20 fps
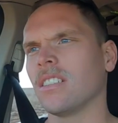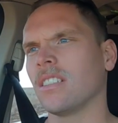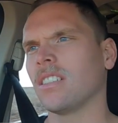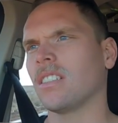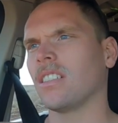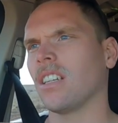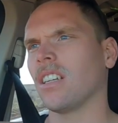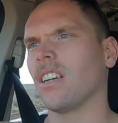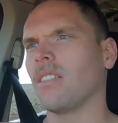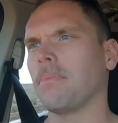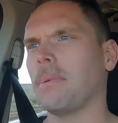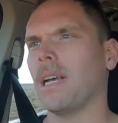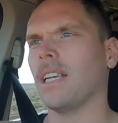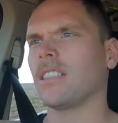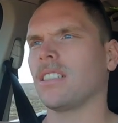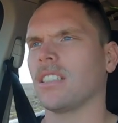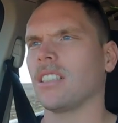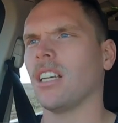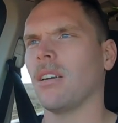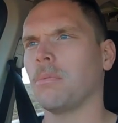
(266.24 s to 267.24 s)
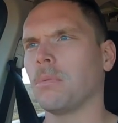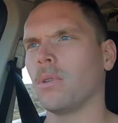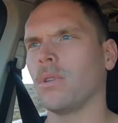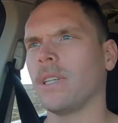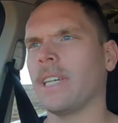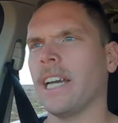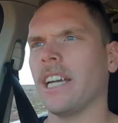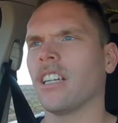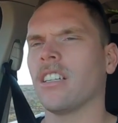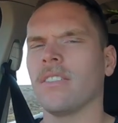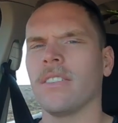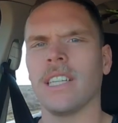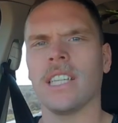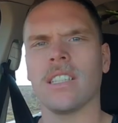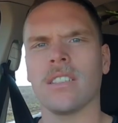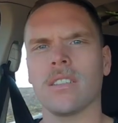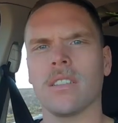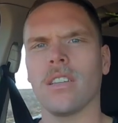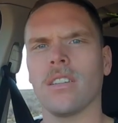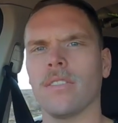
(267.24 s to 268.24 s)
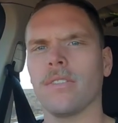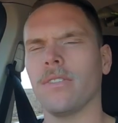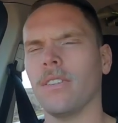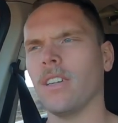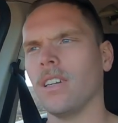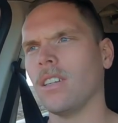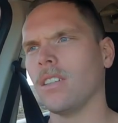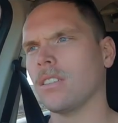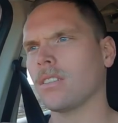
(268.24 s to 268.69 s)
So I passed a couple of caravans so far,